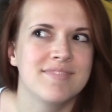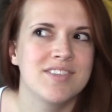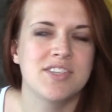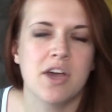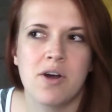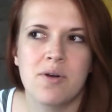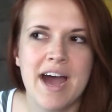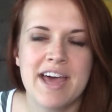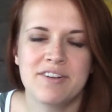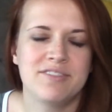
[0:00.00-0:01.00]
So
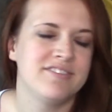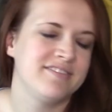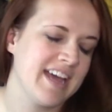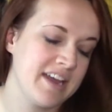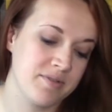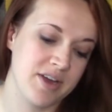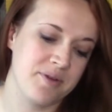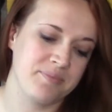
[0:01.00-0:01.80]
I don't know.